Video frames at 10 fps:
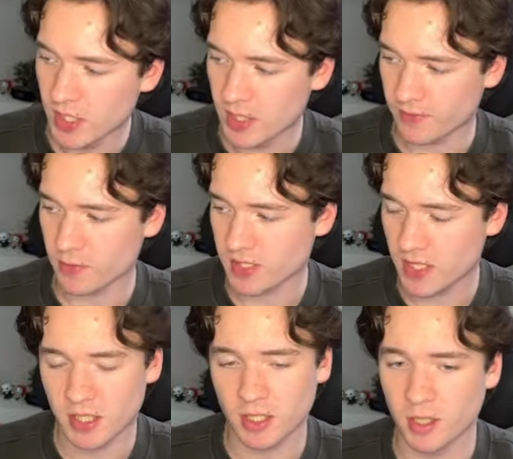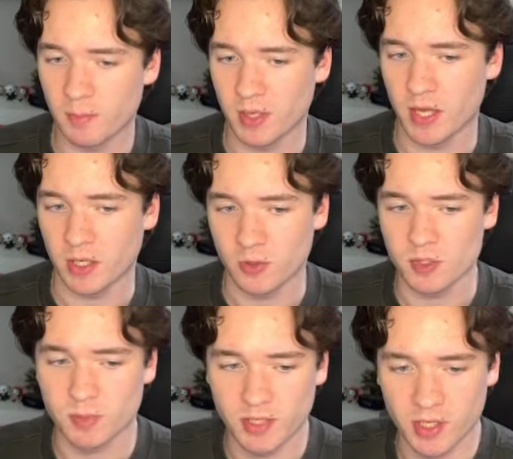If I was taking an
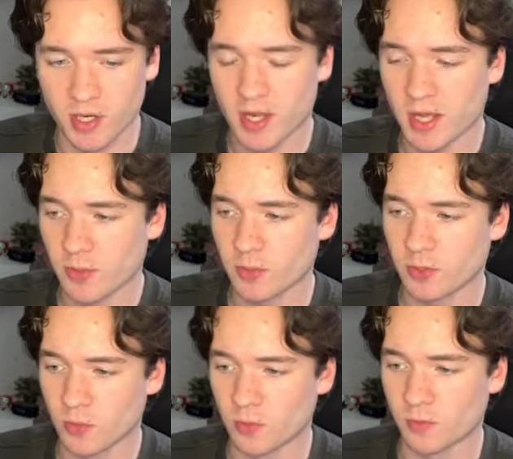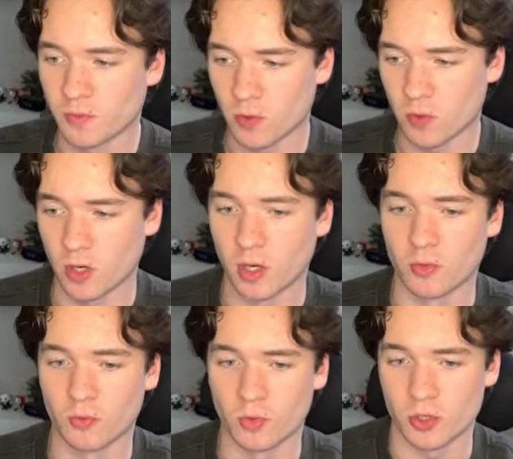Olympiacos player, I would go for
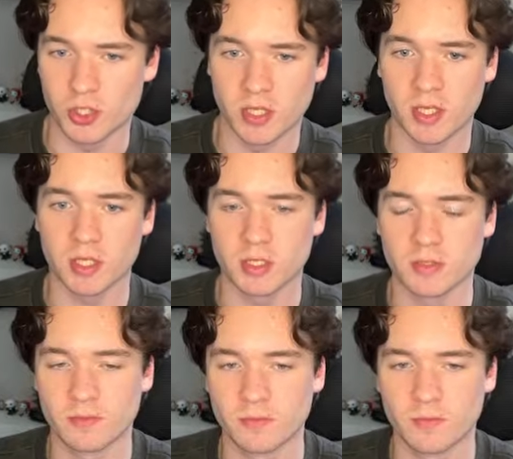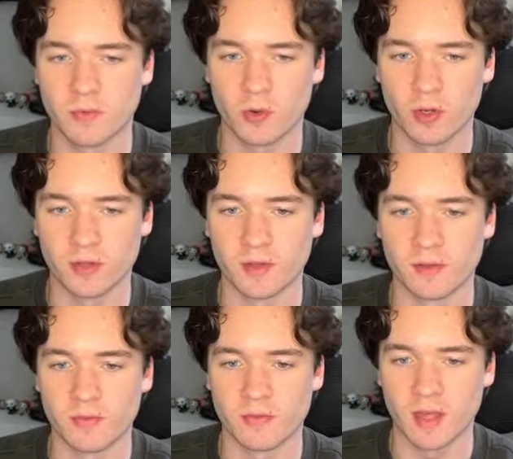Rozhny for the
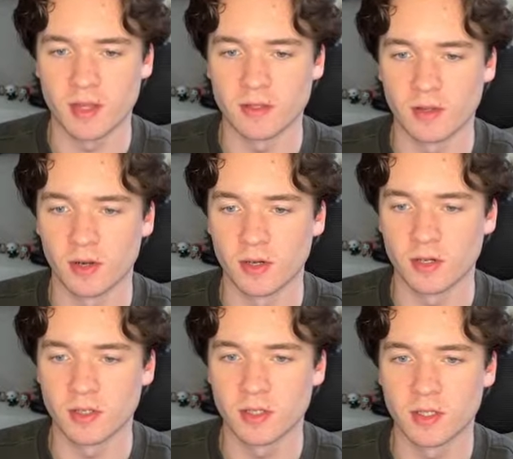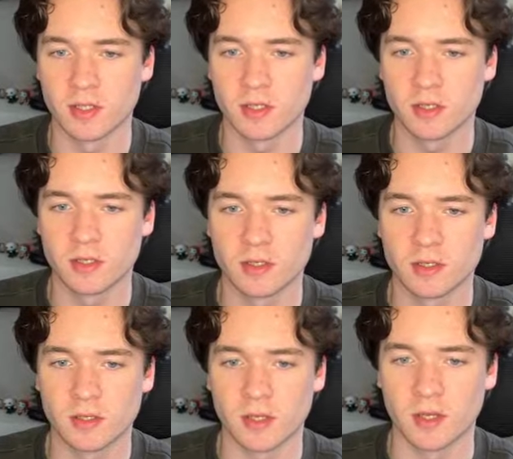defender.
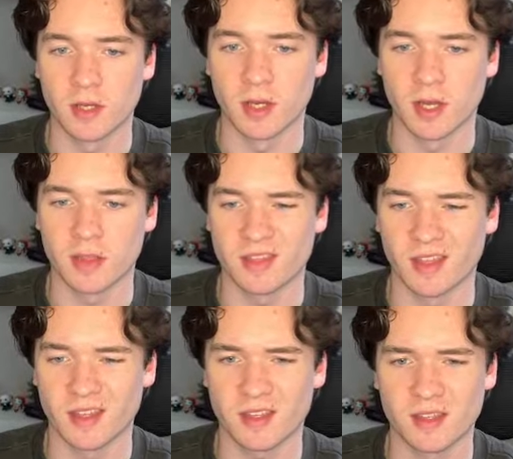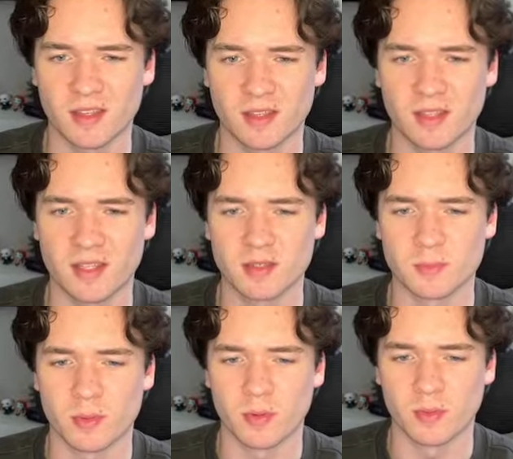I think he's
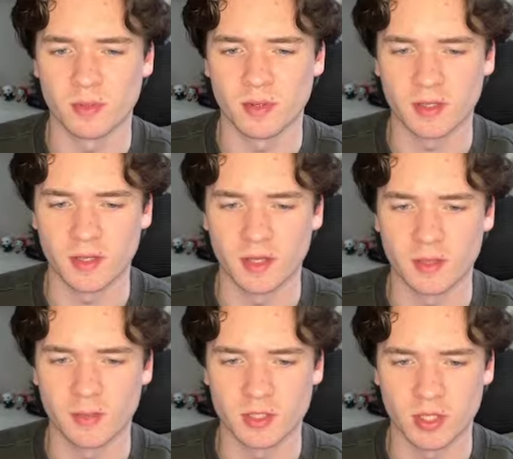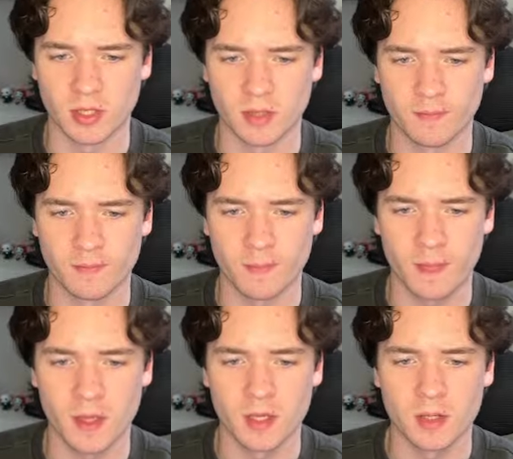probably the guy. Let me check.
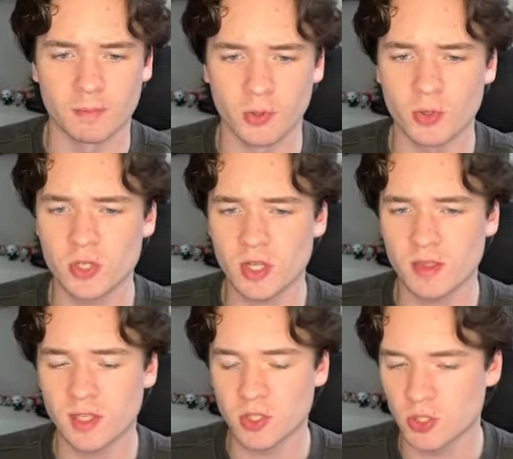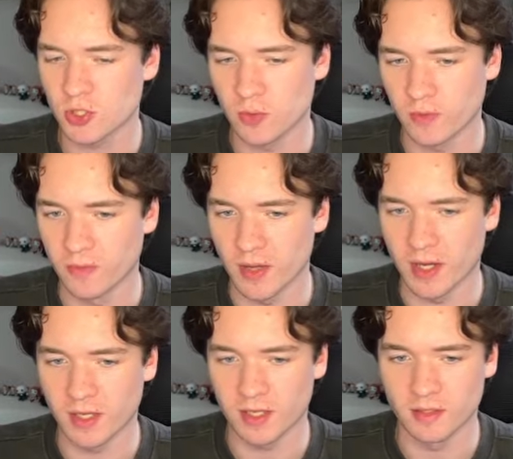Bruges, I think you just go for
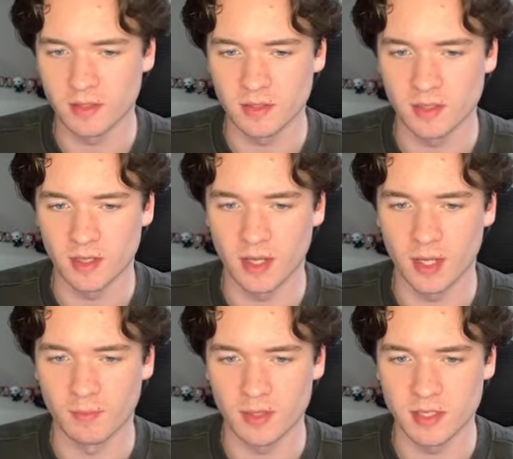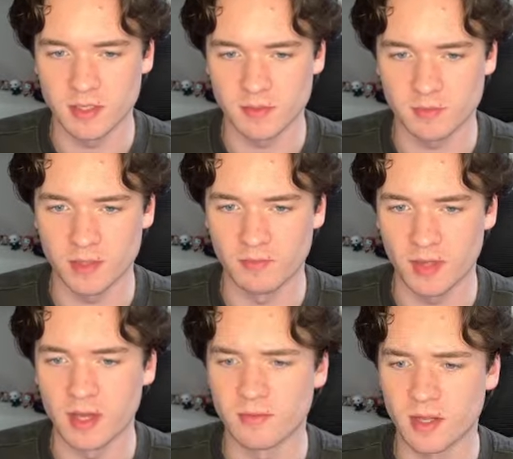Vanaken. He's been
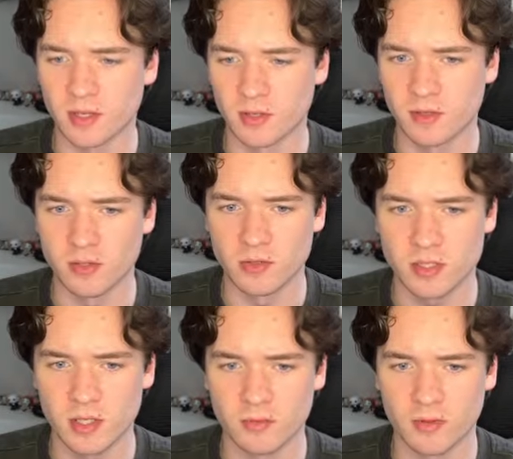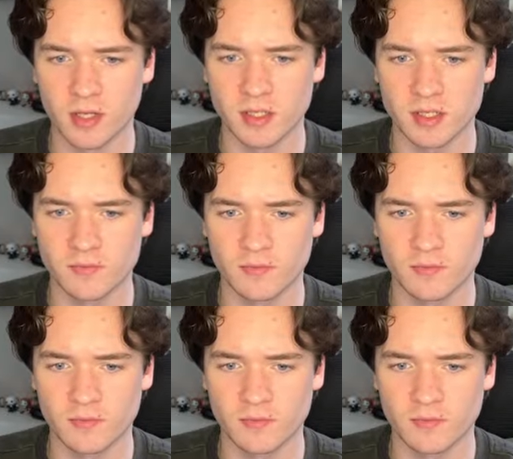very, very good in UCL Fantasy.